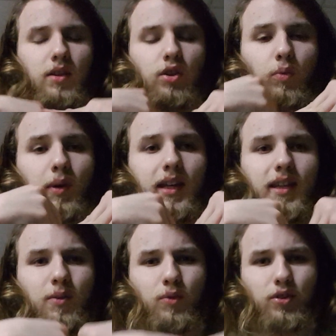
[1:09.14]
the way
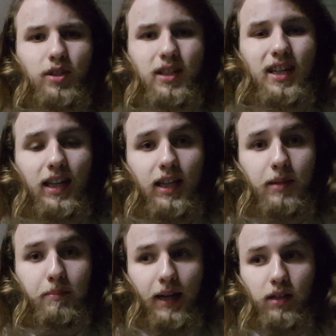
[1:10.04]
that we're
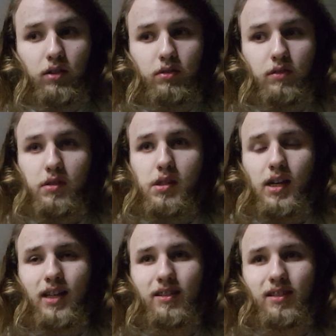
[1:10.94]
getting medals
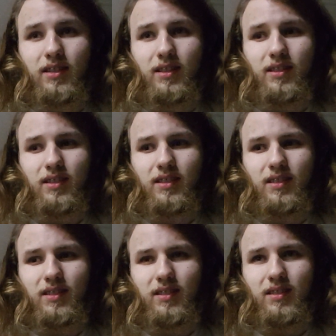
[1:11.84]
and
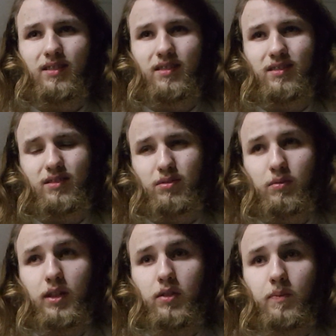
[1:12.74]

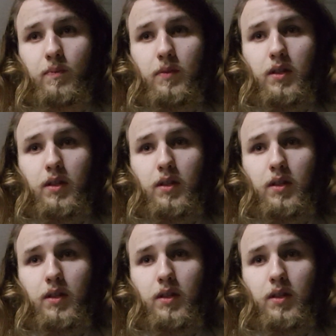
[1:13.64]
well,